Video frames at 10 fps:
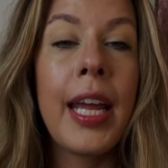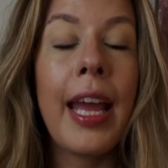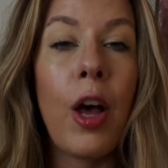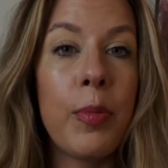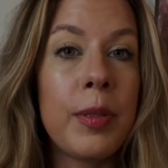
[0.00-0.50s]

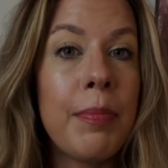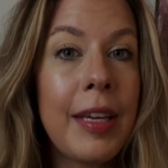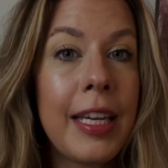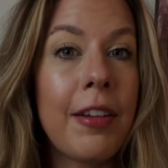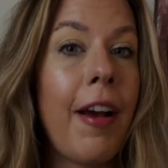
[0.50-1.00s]
helps
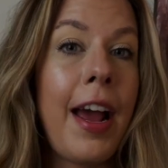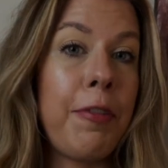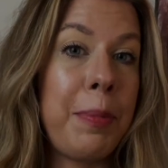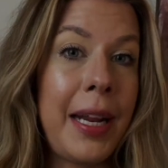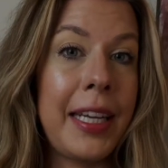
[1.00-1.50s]
me not have
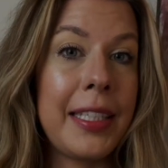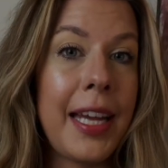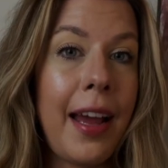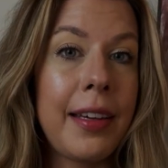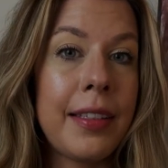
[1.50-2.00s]
a panic
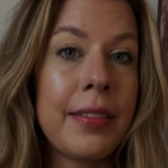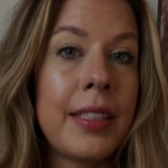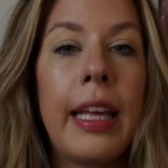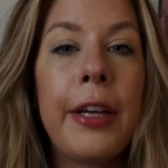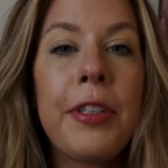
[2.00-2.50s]
attack.
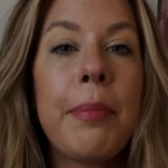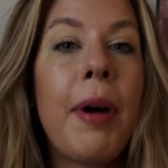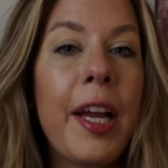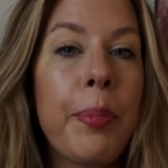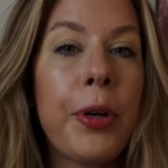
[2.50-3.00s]
Here's
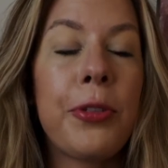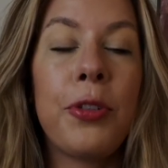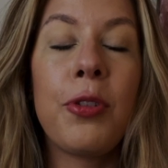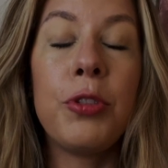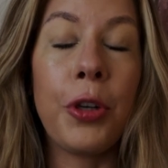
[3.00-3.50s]
my
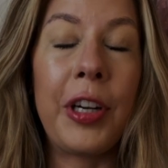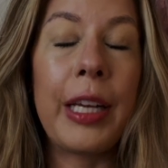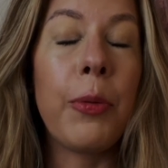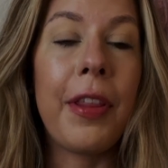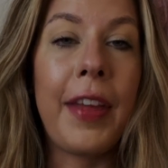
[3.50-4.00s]
personal
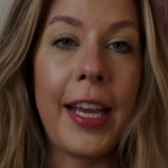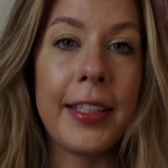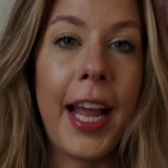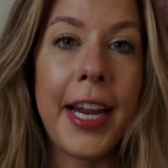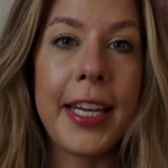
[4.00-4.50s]
journey with
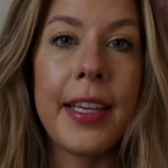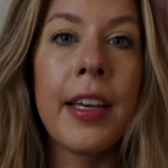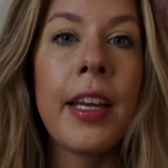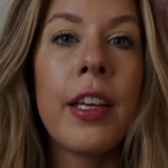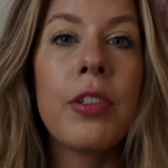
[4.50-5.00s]
anxiety.
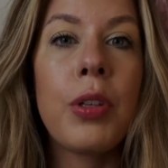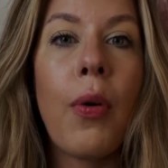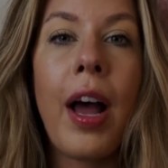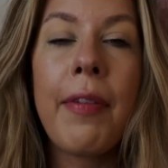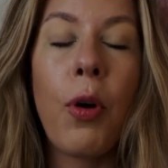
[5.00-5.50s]
So
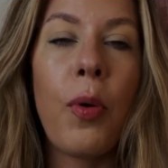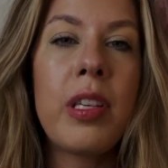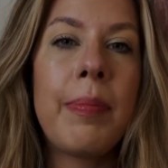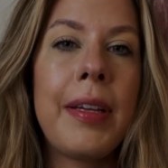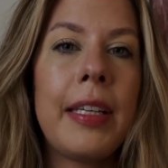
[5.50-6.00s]
I've
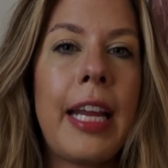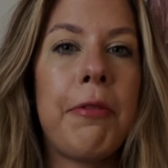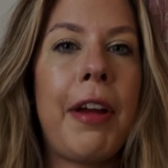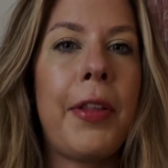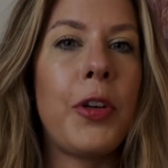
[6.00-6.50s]
always been a
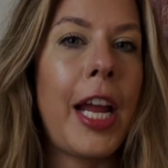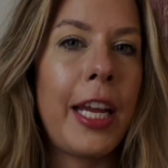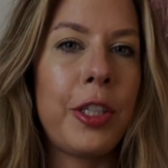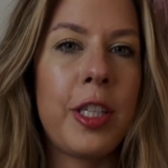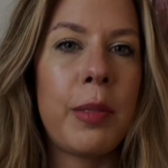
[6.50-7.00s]
rather
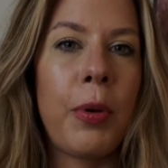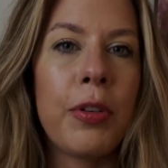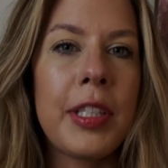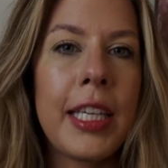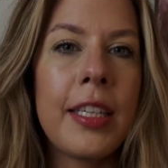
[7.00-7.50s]
anxious
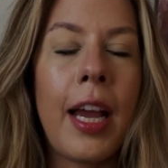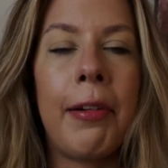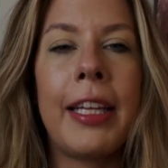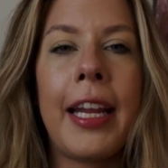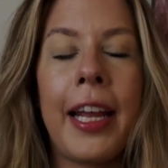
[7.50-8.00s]
person. I
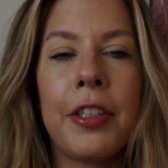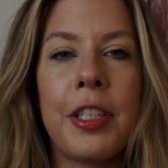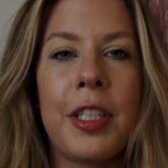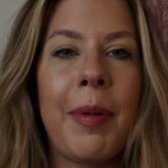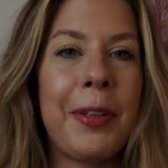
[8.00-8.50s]
would get
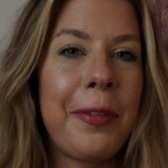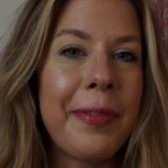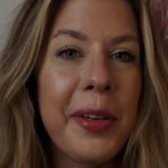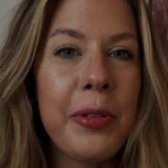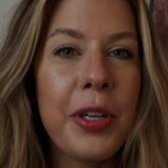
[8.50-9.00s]
anxious about the
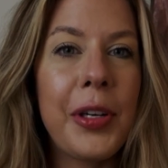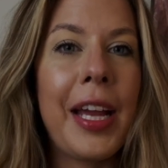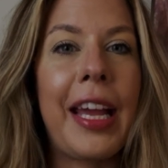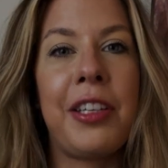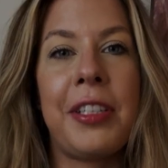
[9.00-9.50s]
future,
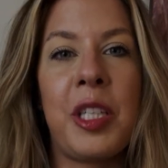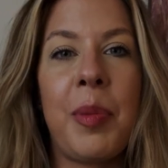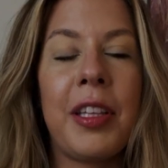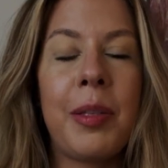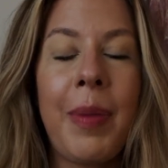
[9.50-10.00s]
anxious
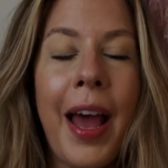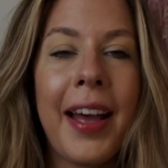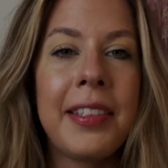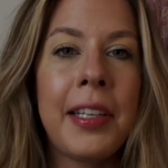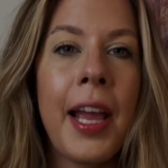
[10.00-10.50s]
about the past,